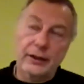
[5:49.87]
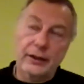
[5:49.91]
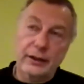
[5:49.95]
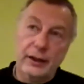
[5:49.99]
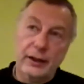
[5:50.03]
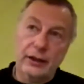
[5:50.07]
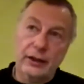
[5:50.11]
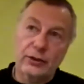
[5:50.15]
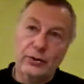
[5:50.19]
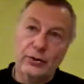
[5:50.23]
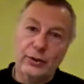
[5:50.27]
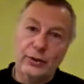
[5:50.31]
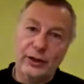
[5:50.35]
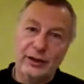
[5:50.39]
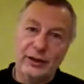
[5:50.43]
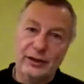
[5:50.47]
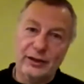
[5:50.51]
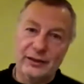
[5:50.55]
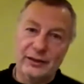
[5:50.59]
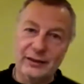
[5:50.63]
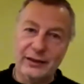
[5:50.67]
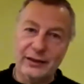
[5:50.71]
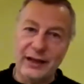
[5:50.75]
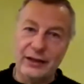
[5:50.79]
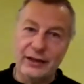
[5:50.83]
I took it
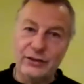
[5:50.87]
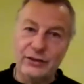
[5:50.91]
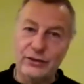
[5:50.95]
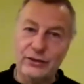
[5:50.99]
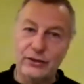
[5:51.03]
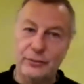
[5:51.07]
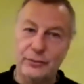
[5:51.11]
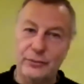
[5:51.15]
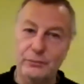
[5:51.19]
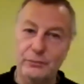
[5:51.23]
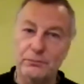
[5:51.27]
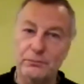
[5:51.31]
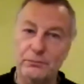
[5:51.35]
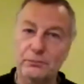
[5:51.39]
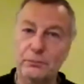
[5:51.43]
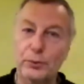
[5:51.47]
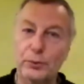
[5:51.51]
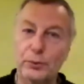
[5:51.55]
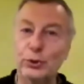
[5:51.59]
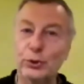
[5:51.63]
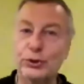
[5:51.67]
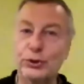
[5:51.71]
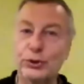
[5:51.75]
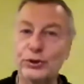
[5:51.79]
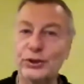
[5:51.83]
as an extra
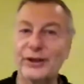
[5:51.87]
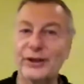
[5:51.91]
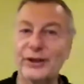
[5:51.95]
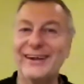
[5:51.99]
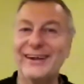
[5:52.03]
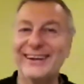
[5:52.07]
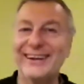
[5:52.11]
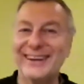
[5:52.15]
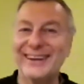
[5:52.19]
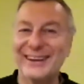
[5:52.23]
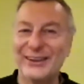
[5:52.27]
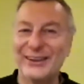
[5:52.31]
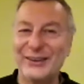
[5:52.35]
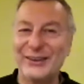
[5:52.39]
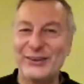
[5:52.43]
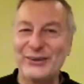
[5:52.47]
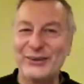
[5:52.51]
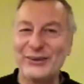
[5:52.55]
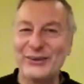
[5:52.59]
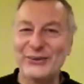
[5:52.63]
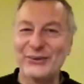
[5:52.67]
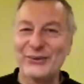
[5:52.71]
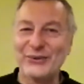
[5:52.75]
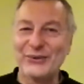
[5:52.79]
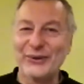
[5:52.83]
push
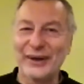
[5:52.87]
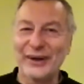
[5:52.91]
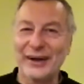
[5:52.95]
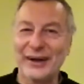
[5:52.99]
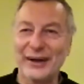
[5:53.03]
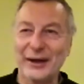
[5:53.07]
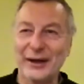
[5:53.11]
to